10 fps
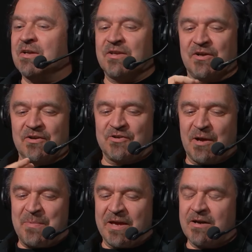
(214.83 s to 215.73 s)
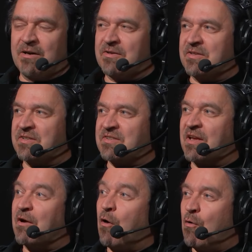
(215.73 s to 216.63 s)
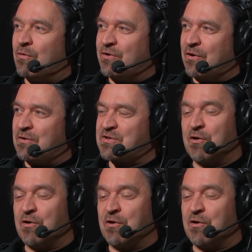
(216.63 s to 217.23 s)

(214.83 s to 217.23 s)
there are graphic artists, coders.